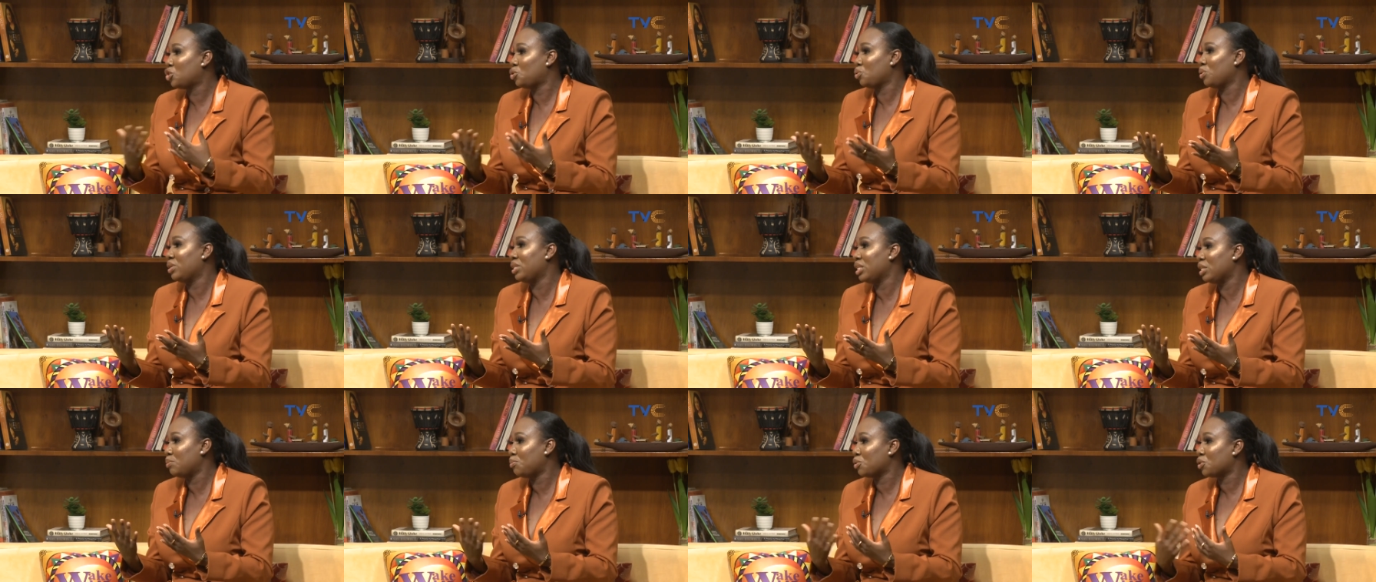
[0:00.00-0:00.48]
mm.
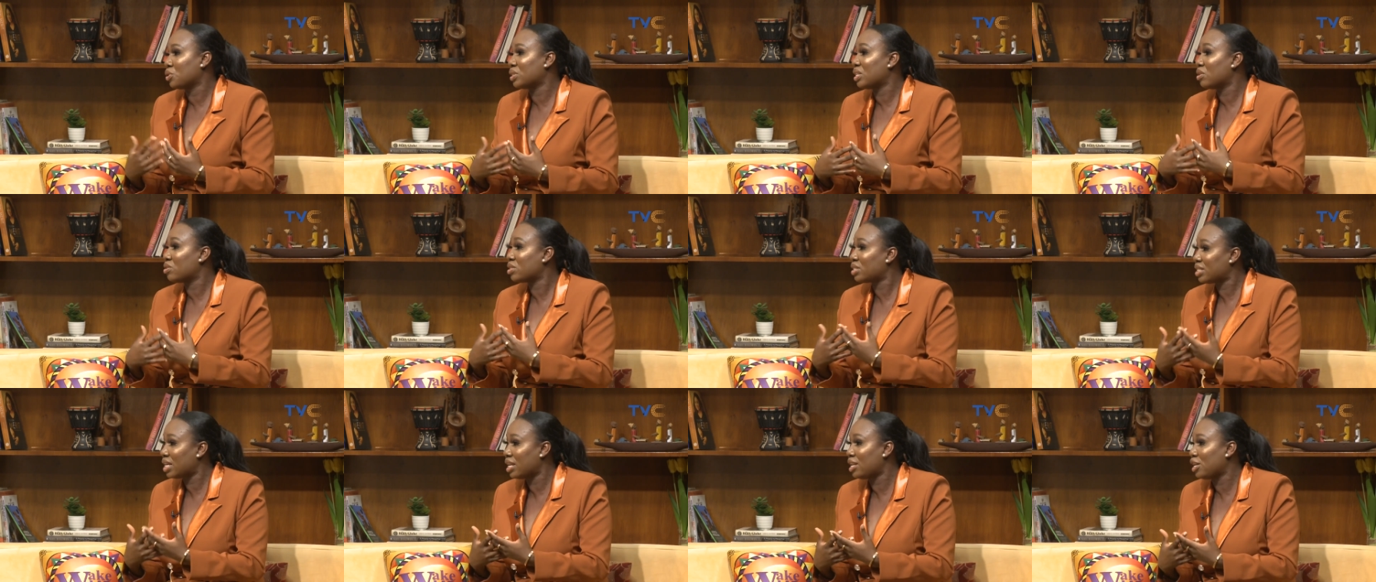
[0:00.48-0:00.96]
doing it because I
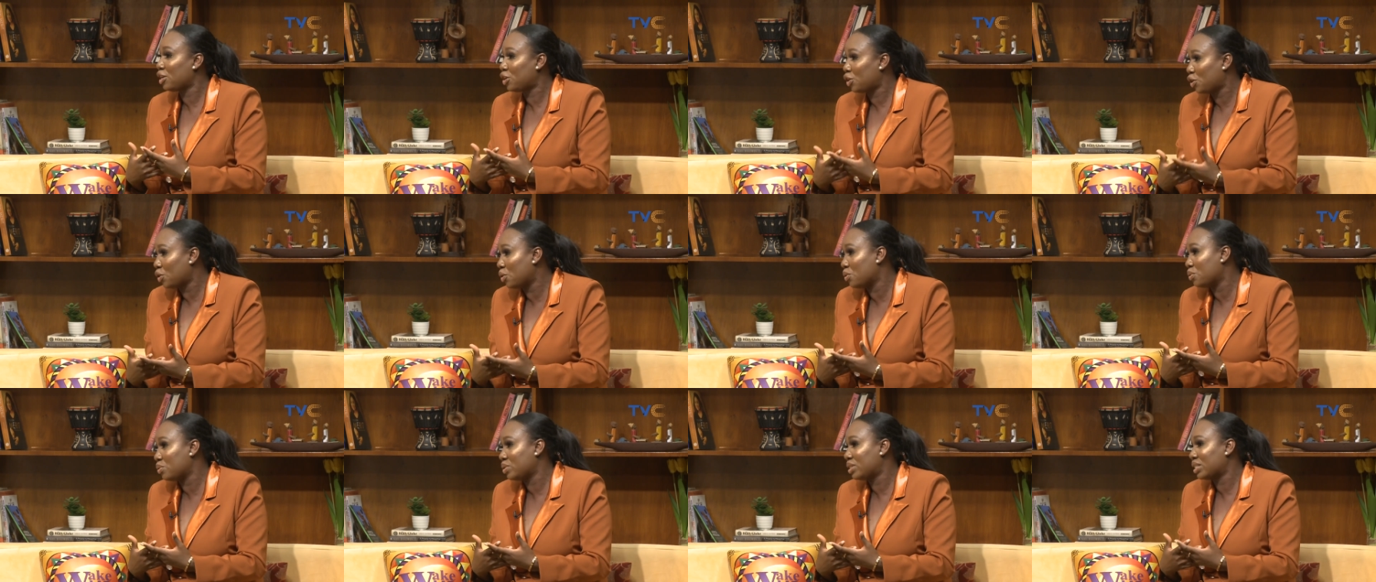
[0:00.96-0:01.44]
was selling
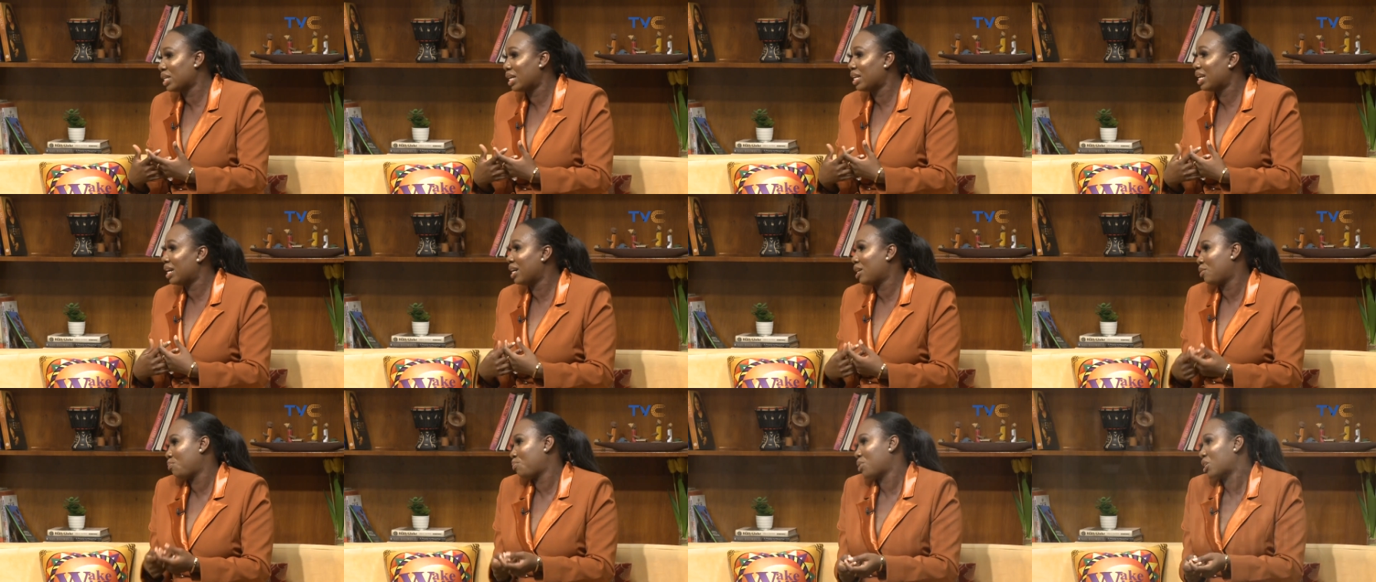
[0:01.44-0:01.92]
clothes, and
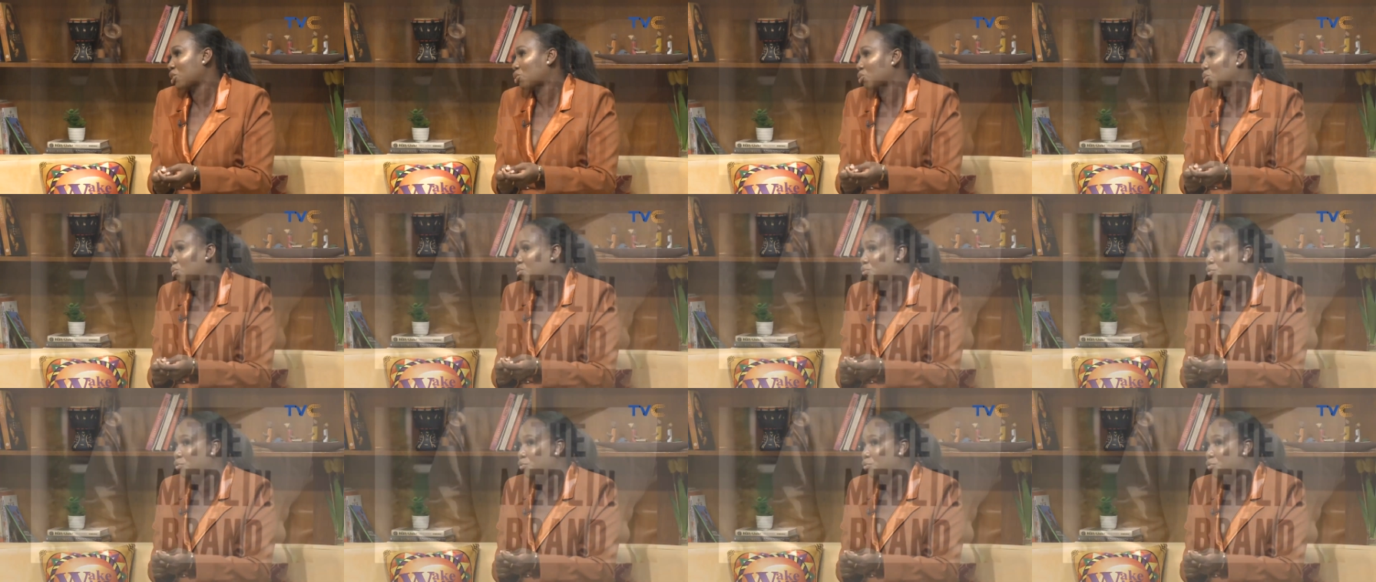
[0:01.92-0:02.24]
I had passion